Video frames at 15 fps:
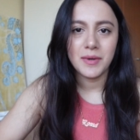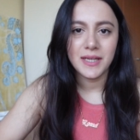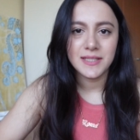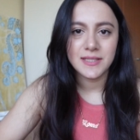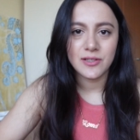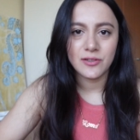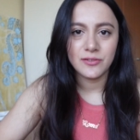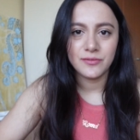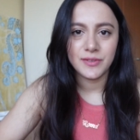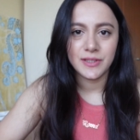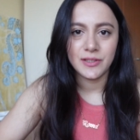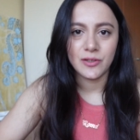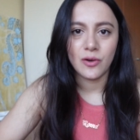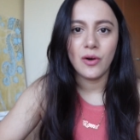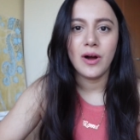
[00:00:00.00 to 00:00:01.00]
my CERN
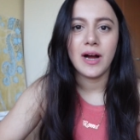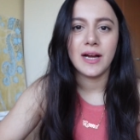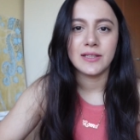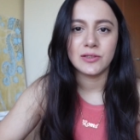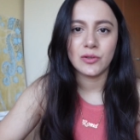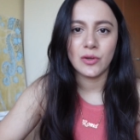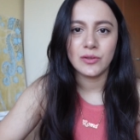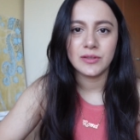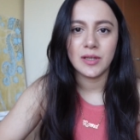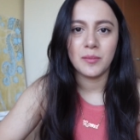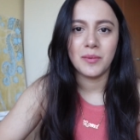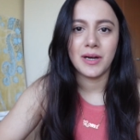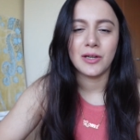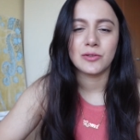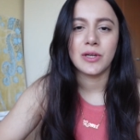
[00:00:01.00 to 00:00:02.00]
video, I talked
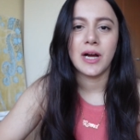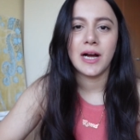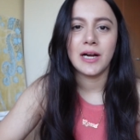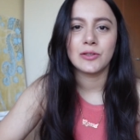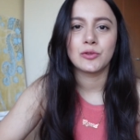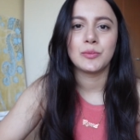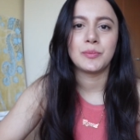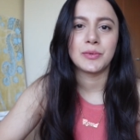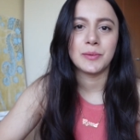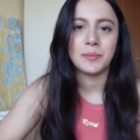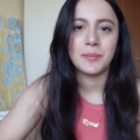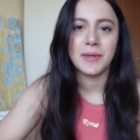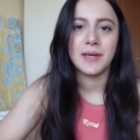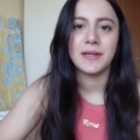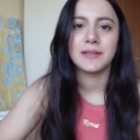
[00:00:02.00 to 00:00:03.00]
about how to
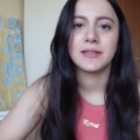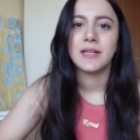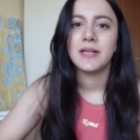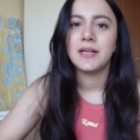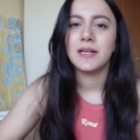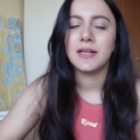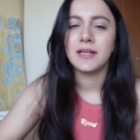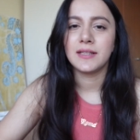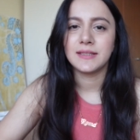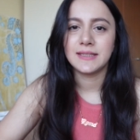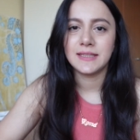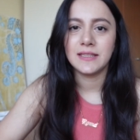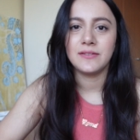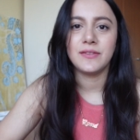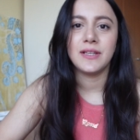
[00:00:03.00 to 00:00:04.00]
prepare a
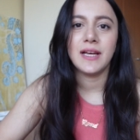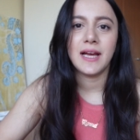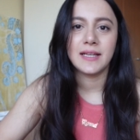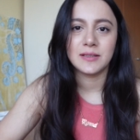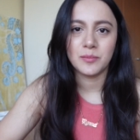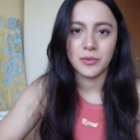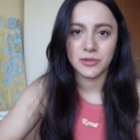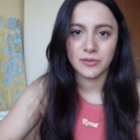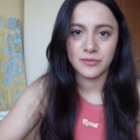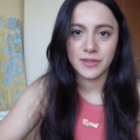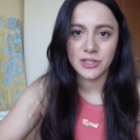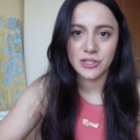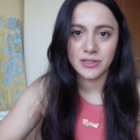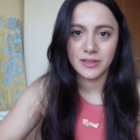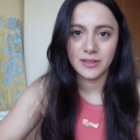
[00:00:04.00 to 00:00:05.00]
CV and
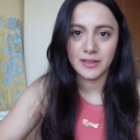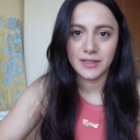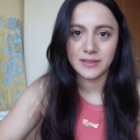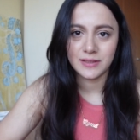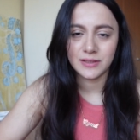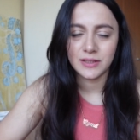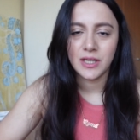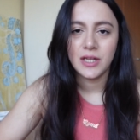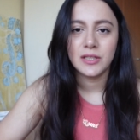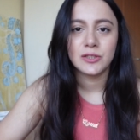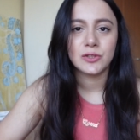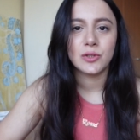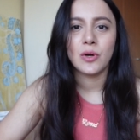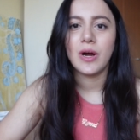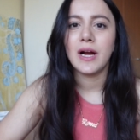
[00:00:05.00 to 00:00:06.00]
motivational letter.
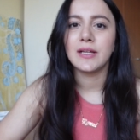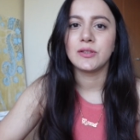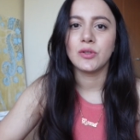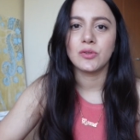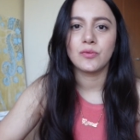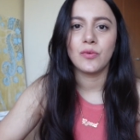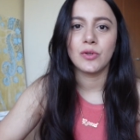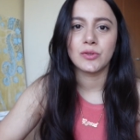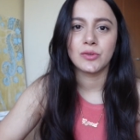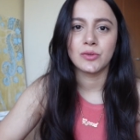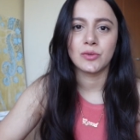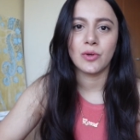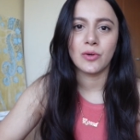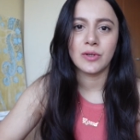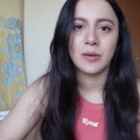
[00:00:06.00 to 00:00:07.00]
So I don't want to
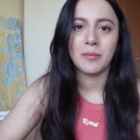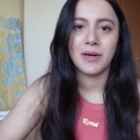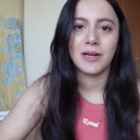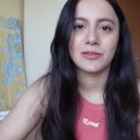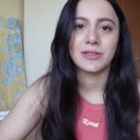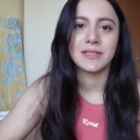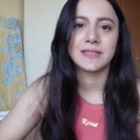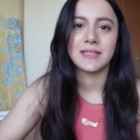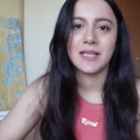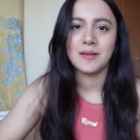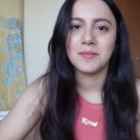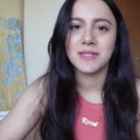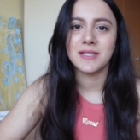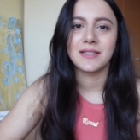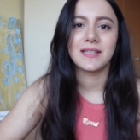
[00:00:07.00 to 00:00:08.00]
talk about the
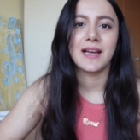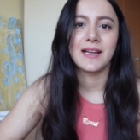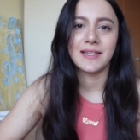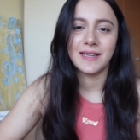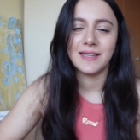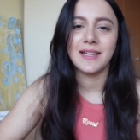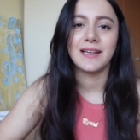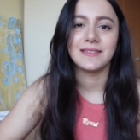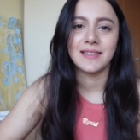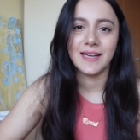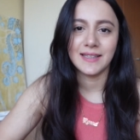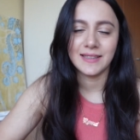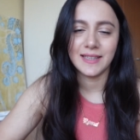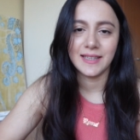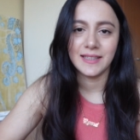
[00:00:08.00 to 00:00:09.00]
same thing again and
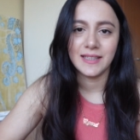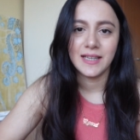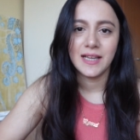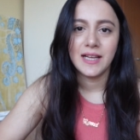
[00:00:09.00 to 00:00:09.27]
again.